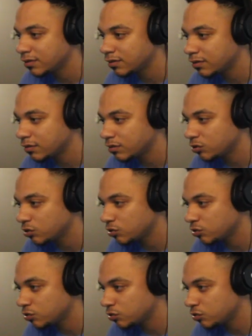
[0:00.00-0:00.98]

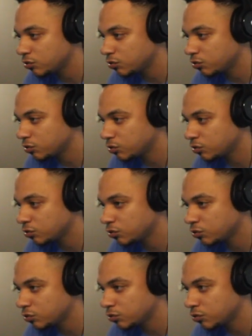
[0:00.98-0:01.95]

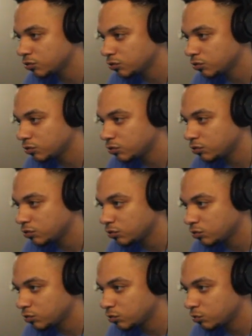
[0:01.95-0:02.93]

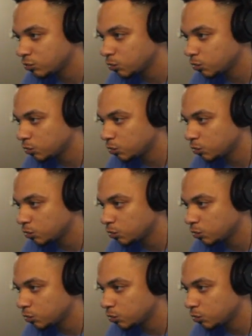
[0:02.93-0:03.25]
(no one is talking)